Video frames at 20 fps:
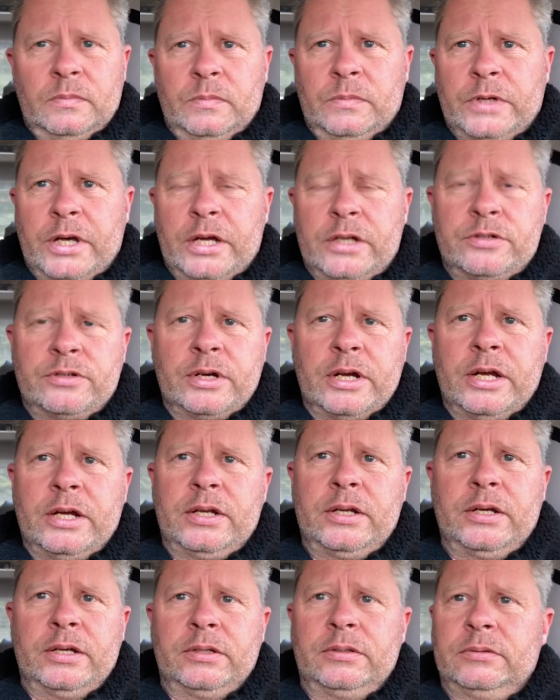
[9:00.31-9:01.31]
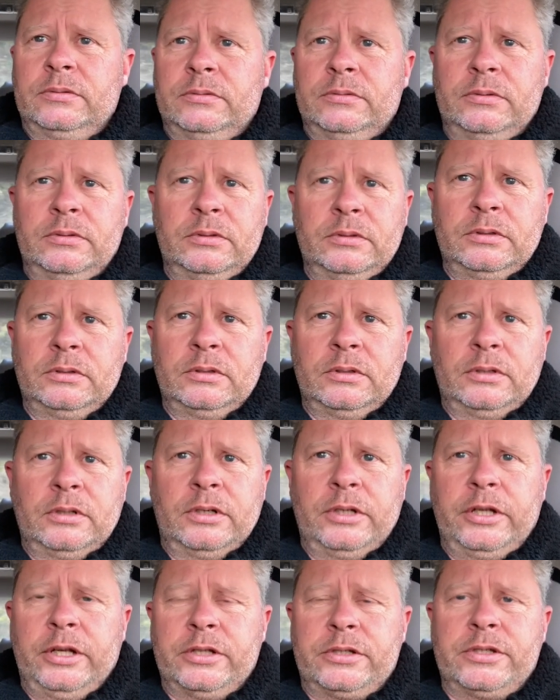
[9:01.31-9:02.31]
not trying to
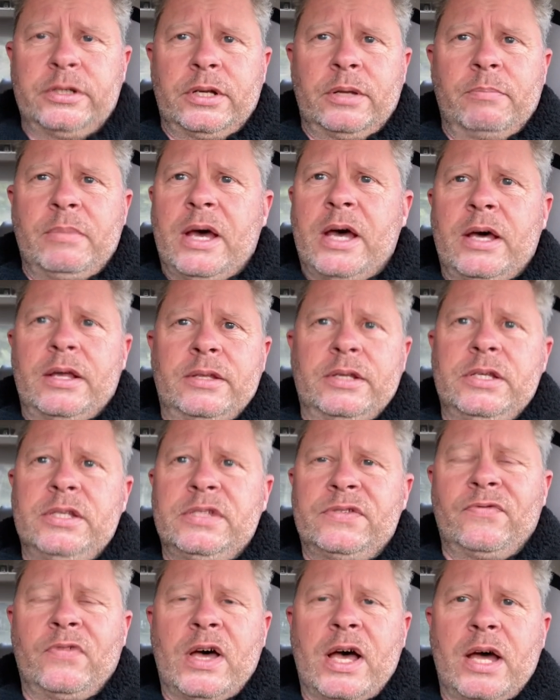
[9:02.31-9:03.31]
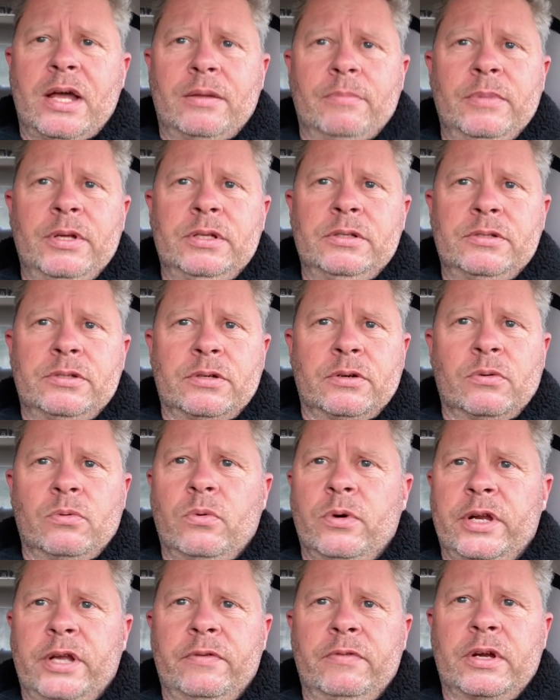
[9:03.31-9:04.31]
get you to buy these vitamins or
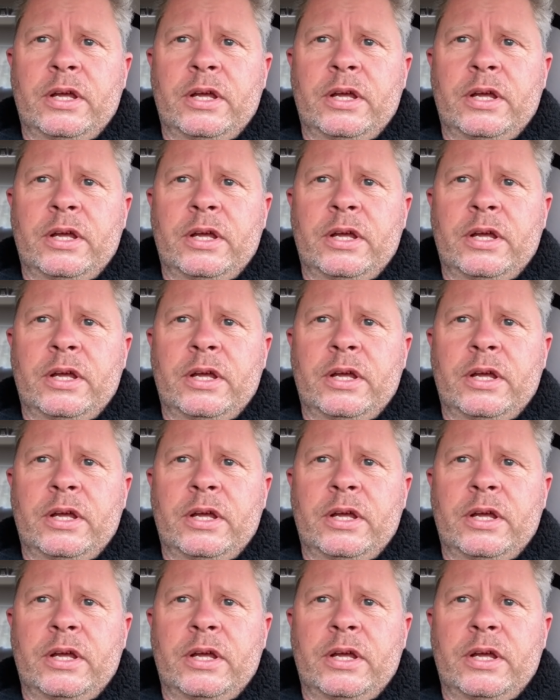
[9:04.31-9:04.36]
whatever